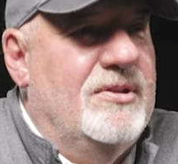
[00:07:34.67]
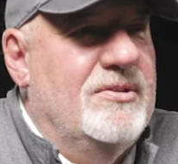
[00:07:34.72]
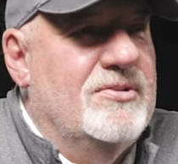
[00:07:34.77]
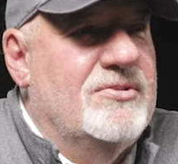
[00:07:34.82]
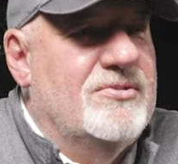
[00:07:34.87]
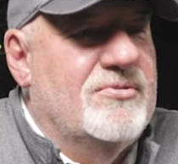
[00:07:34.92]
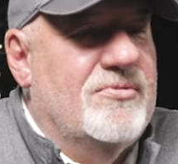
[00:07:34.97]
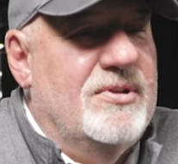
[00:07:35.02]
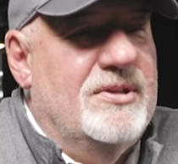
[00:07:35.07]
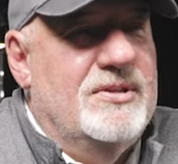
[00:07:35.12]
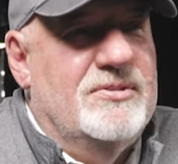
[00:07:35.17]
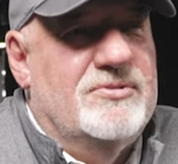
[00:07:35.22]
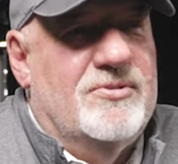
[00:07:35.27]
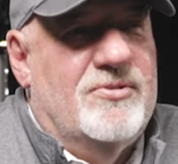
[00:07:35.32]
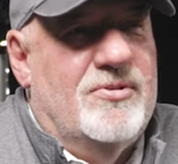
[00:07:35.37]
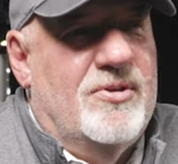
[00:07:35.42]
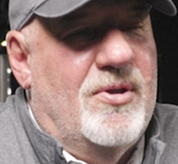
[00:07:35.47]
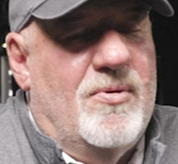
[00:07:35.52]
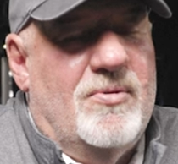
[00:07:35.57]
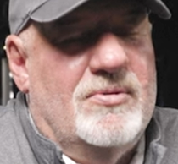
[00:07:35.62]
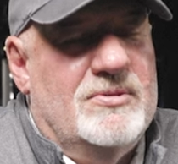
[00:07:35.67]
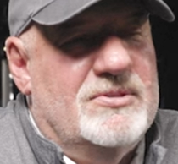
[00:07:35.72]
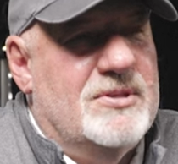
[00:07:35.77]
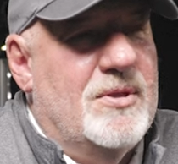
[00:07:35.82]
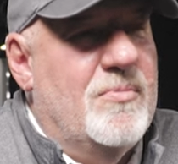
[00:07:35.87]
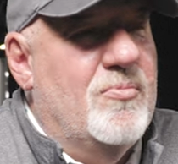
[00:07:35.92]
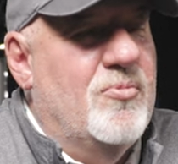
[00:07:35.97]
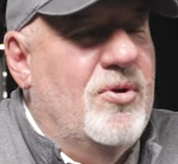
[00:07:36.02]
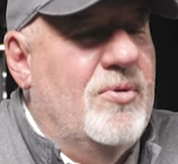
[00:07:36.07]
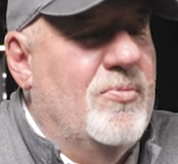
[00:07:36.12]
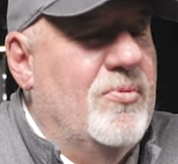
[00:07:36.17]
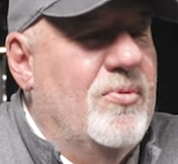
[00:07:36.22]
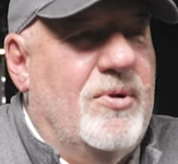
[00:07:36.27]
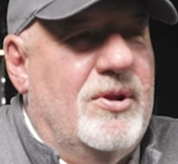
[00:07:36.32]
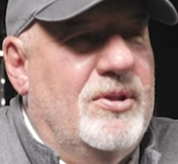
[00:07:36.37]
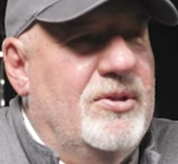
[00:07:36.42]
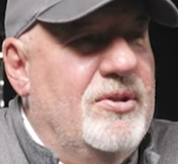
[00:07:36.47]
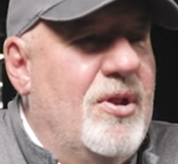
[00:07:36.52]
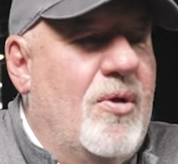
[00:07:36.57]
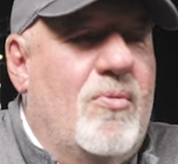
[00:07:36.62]
into trees, or going somewhere
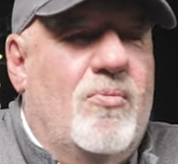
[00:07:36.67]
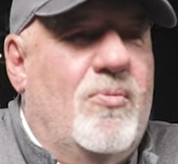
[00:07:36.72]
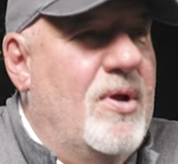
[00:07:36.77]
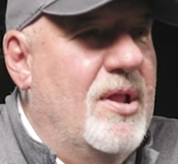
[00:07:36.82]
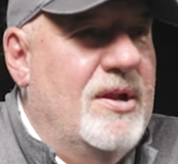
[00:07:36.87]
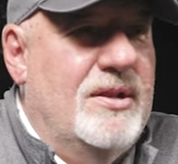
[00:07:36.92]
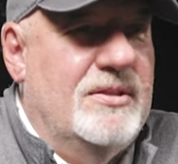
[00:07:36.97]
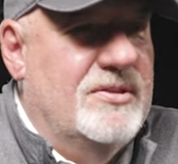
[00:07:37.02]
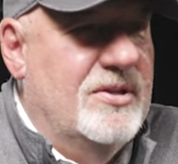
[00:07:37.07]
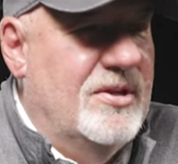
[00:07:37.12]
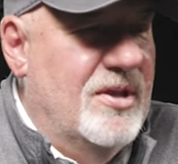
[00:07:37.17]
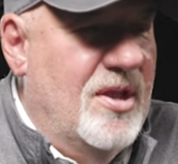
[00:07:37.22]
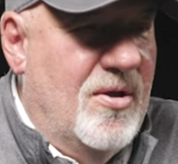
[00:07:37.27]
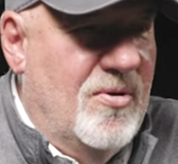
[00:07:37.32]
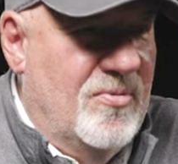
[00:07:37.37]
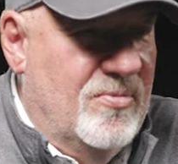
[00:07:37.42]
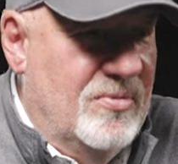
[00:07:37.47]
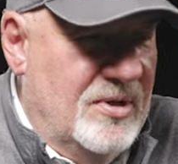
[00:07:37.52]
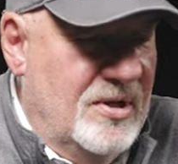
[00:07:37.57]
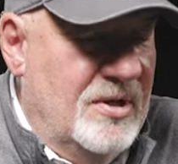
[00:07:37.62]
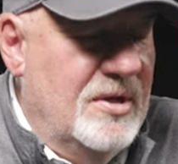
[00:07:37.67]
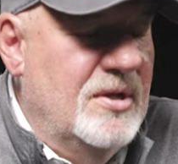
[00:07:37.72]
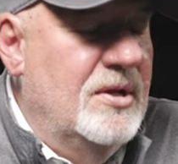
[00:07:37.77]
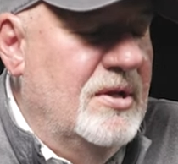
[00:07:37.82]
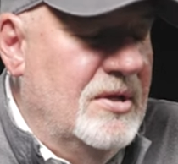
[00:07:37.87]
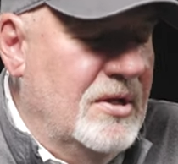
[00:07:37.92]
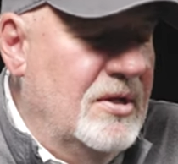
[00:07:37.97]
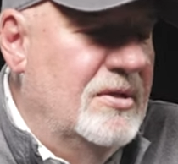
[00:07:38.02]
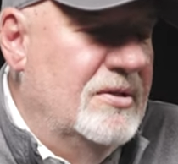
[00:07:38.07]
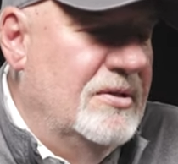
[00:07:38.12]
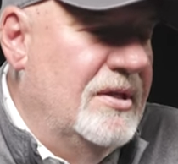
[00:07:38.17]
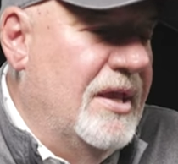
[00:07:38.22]
where you don't want it to go. Exactly.